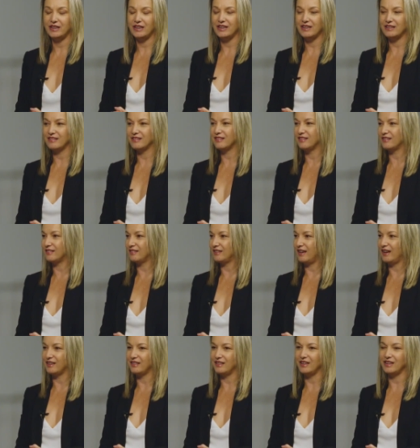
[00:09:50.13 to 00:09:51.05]

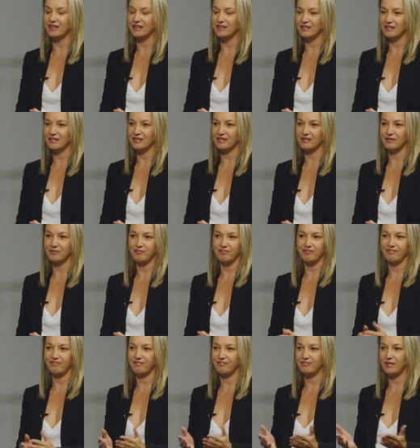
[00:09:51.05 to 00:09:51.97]
I think is
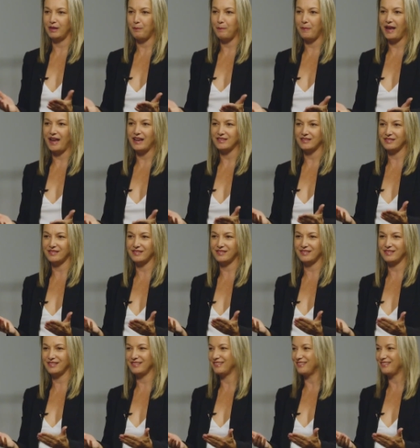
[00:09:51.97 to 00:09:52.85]
the best